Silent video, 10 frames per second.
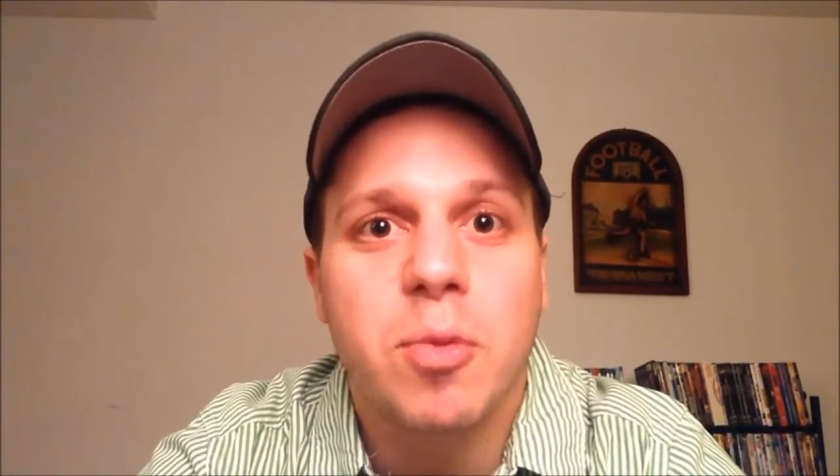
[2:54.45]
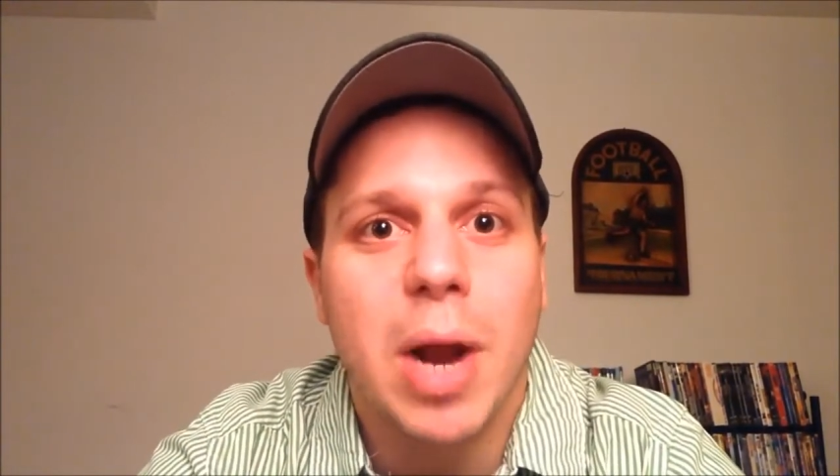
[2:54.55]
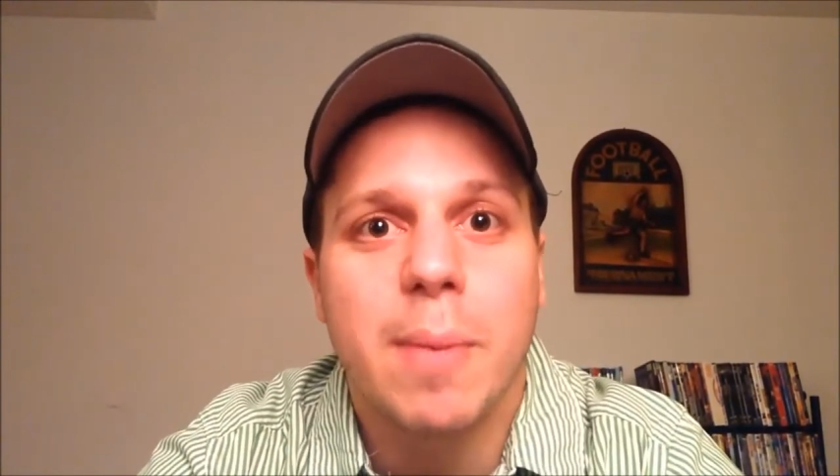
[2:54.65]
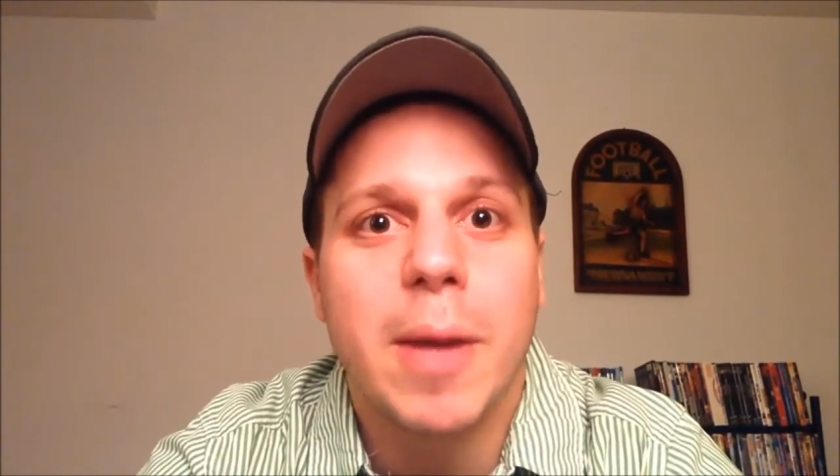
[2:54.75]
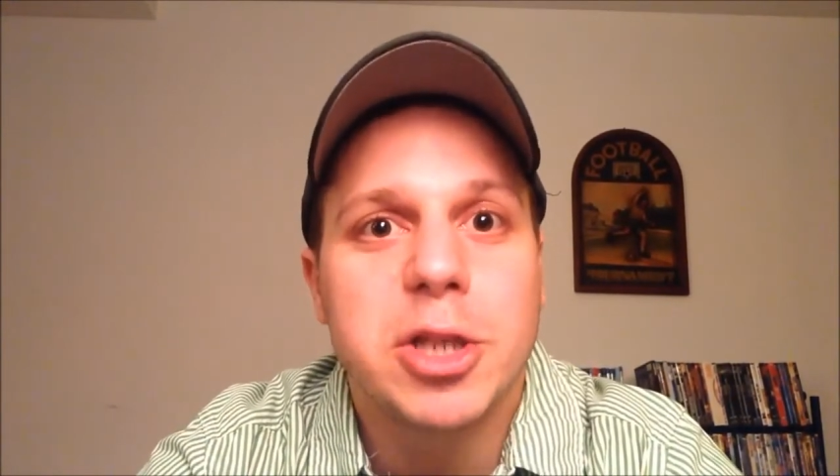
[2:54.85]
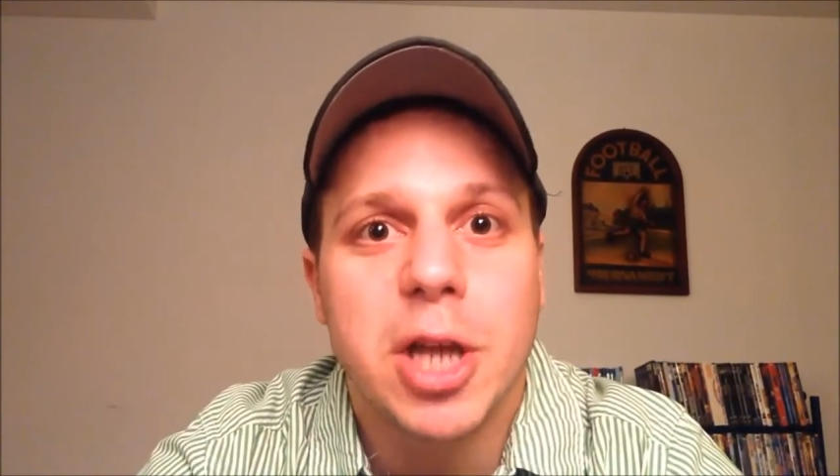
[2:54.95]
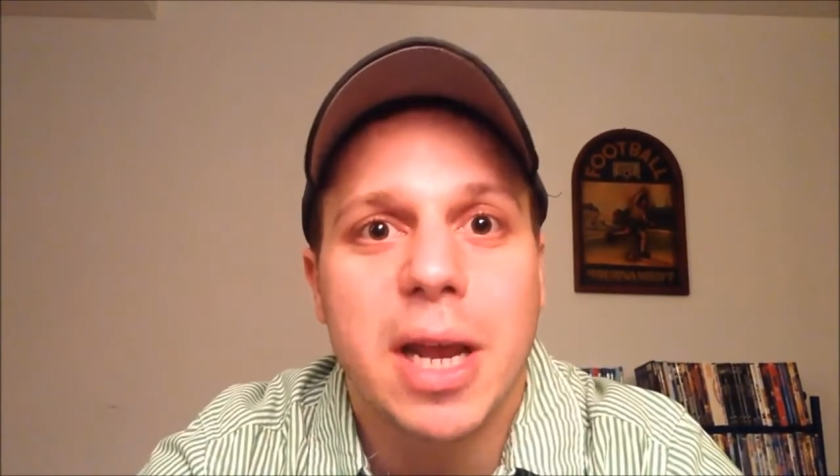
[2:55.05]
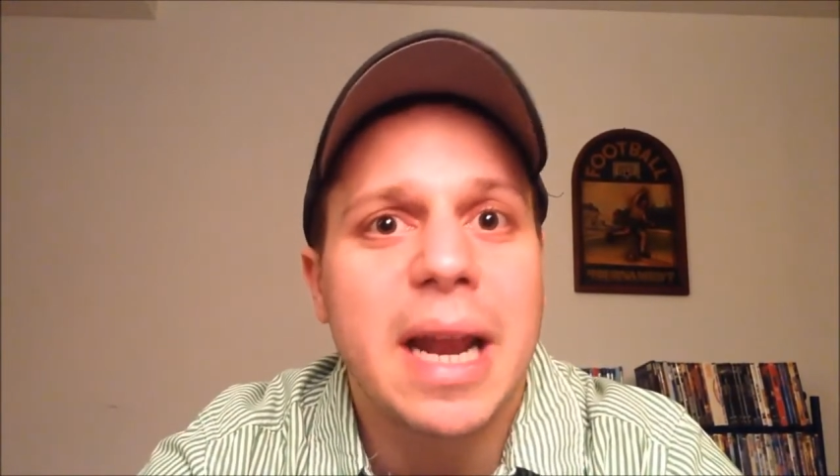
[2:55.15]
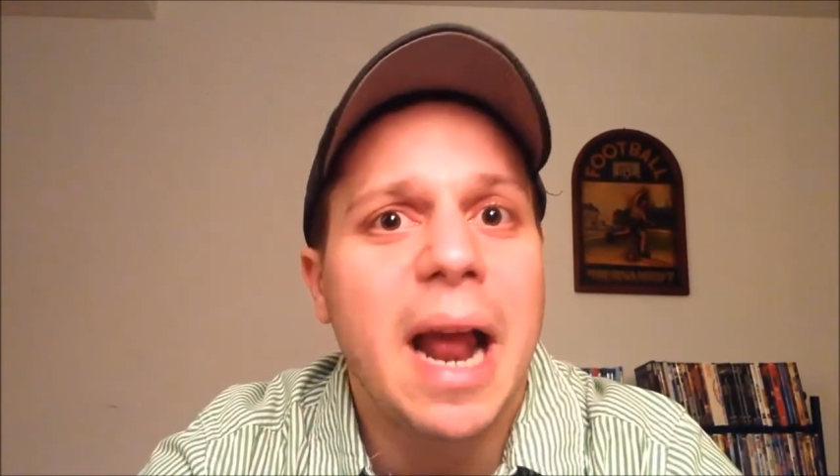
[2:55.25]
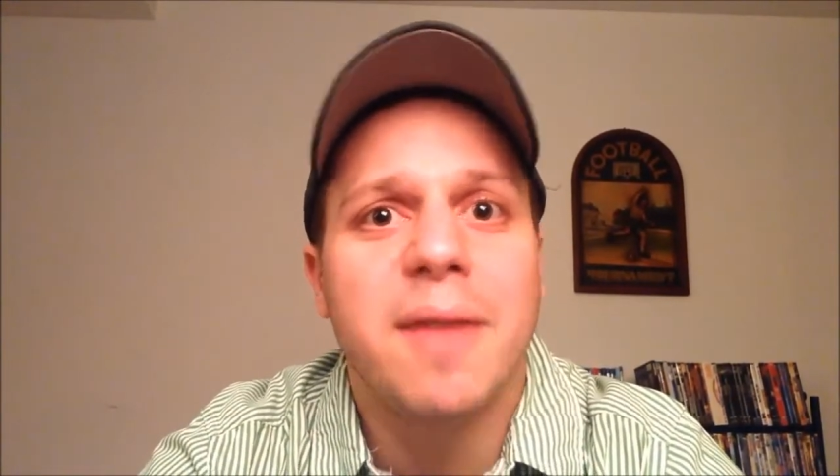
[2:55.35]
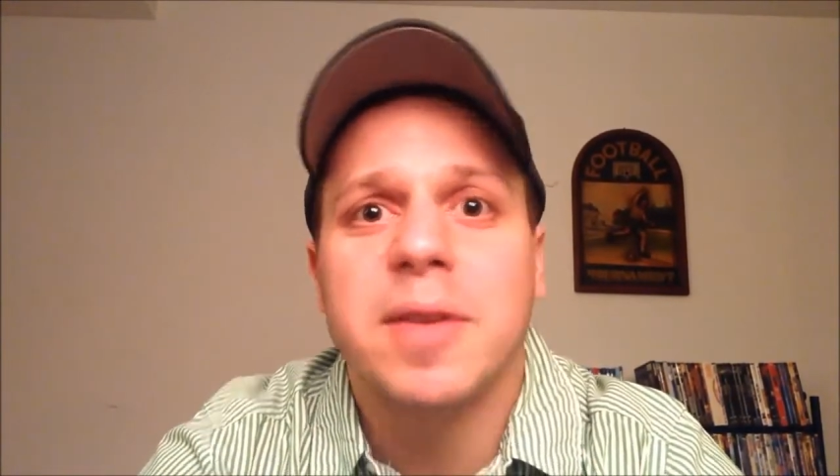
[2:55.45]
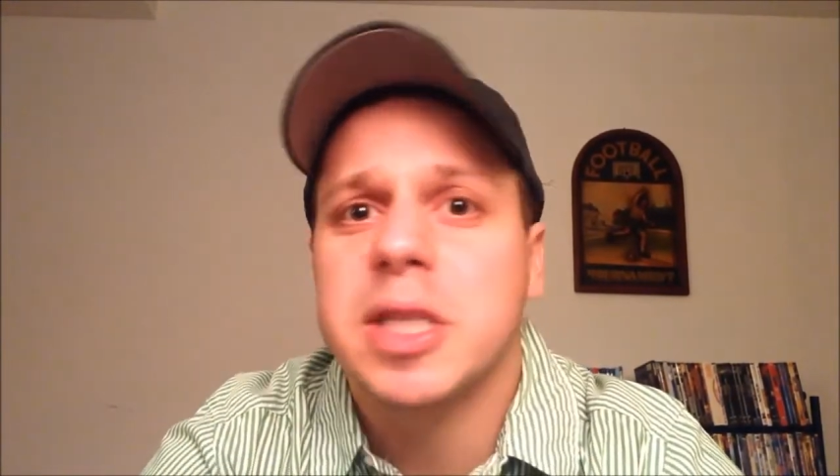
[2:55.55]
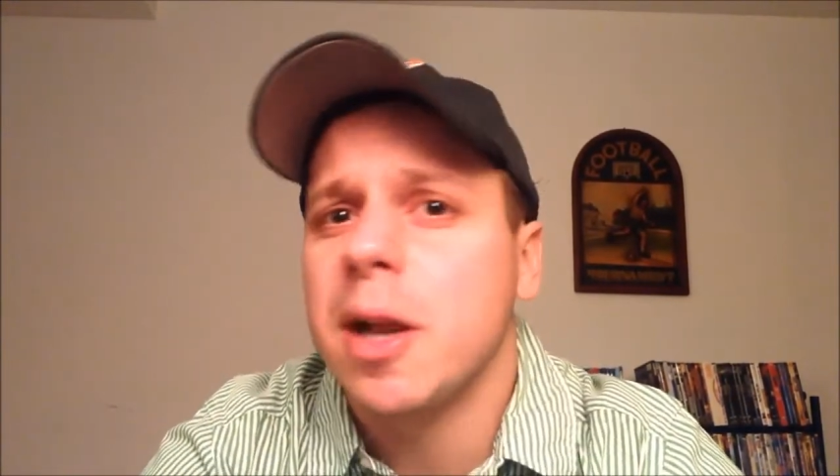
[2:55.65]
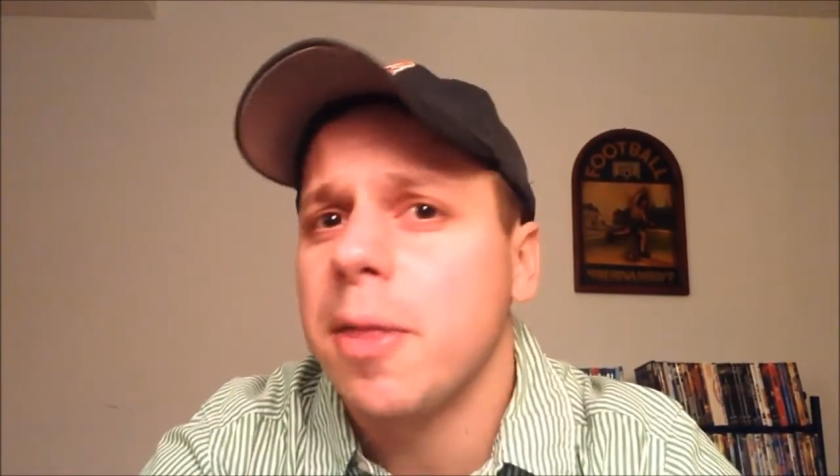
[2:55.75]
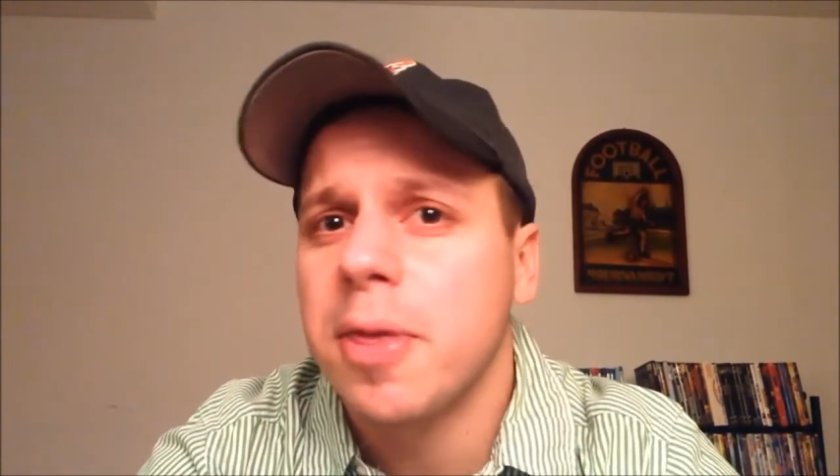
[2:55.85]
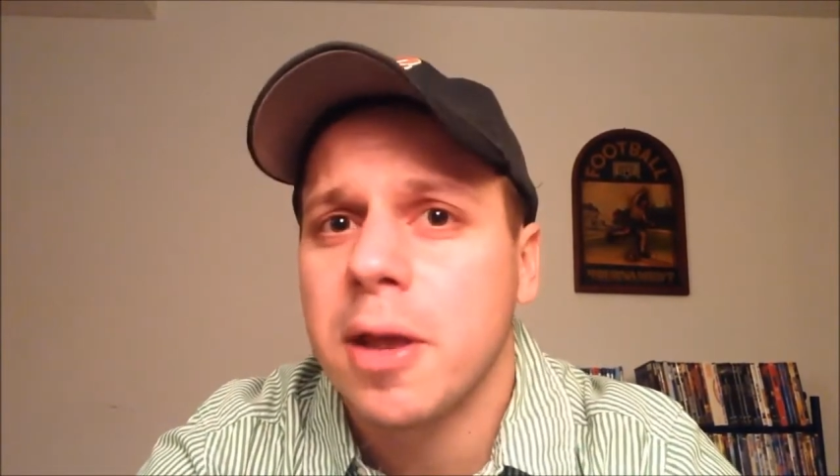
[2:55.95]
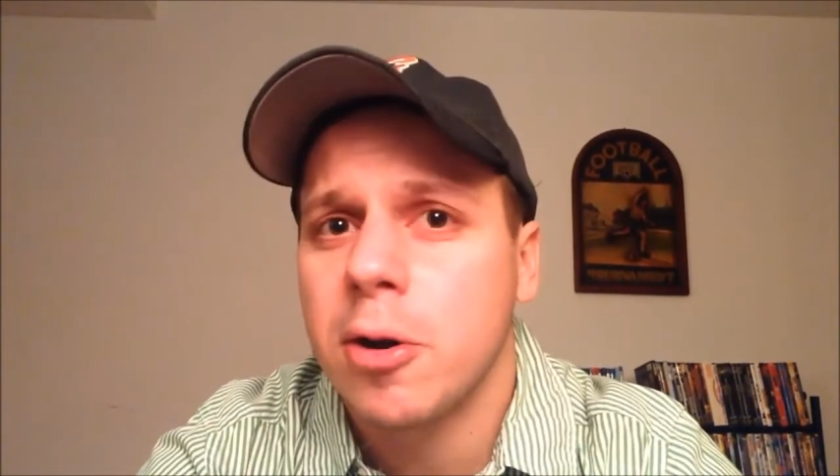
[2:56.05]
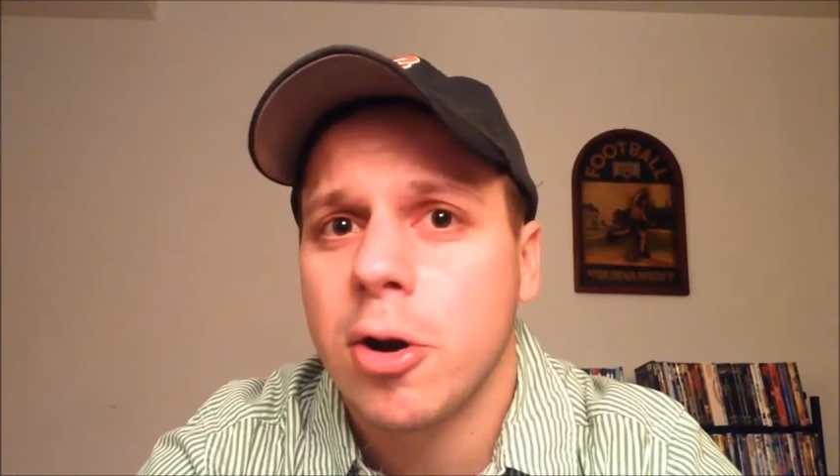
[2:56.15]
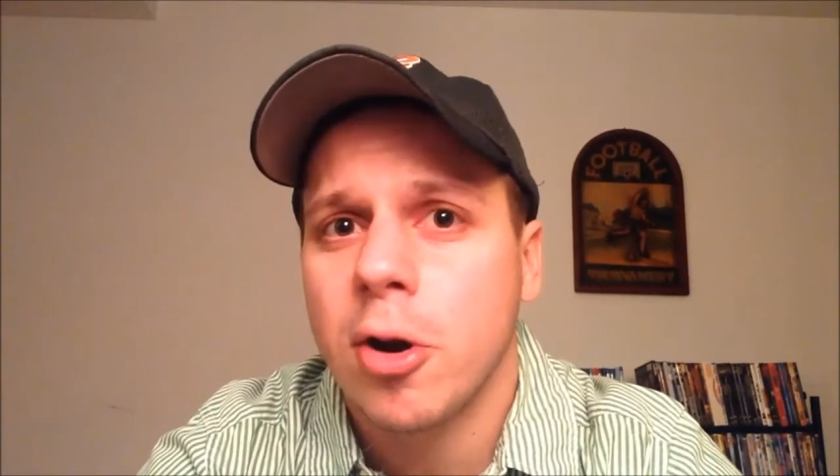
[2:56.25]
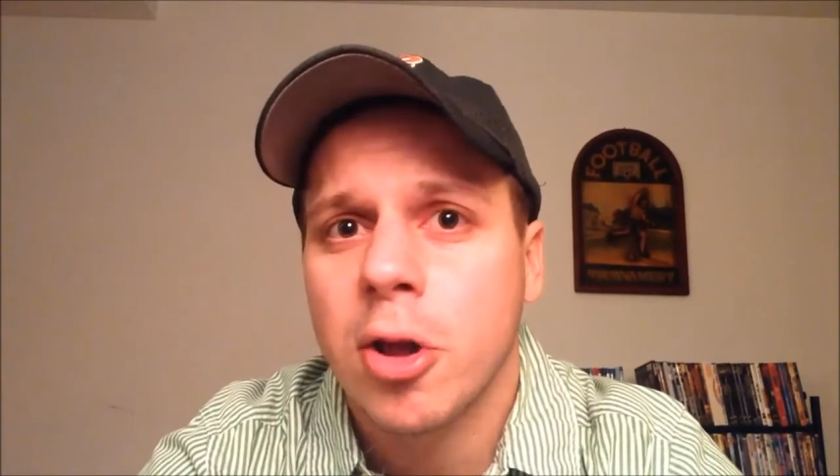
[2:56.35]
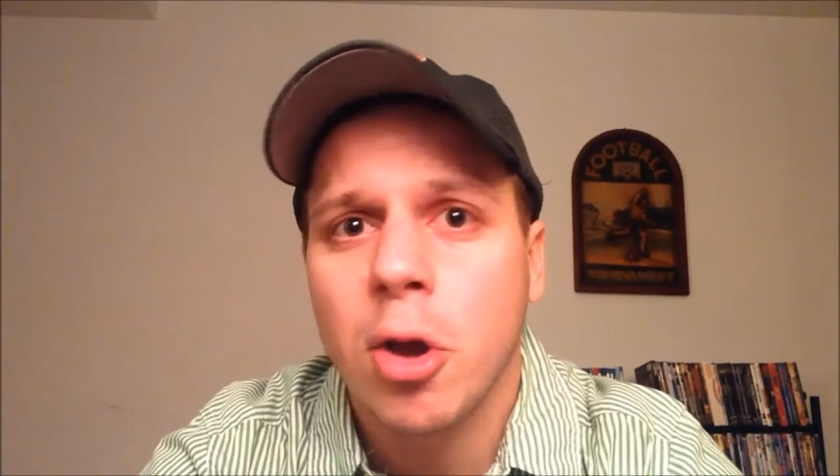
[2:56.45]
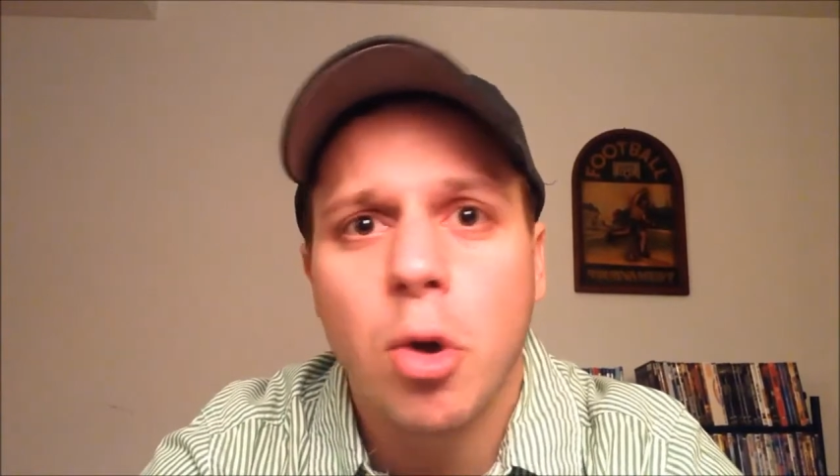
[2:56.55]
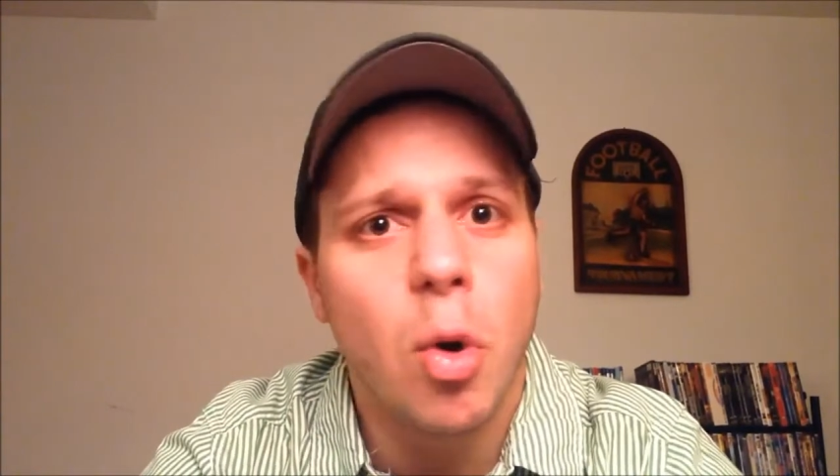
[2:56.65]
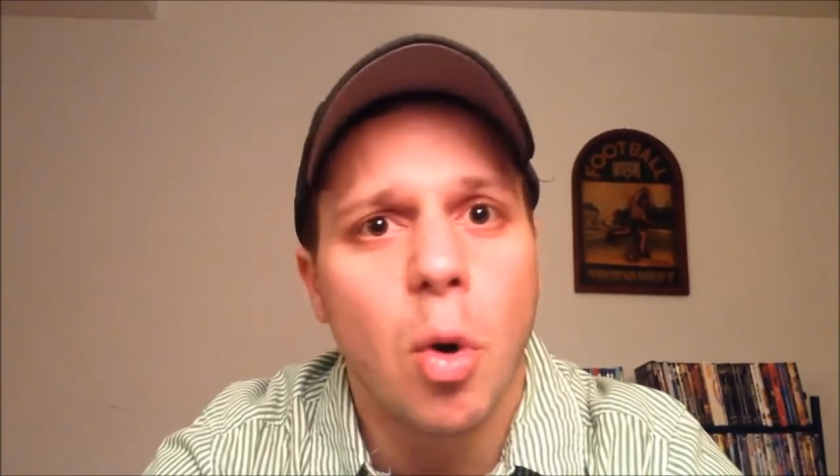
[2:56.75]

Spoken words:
recommend checking it out if it's in a theater near you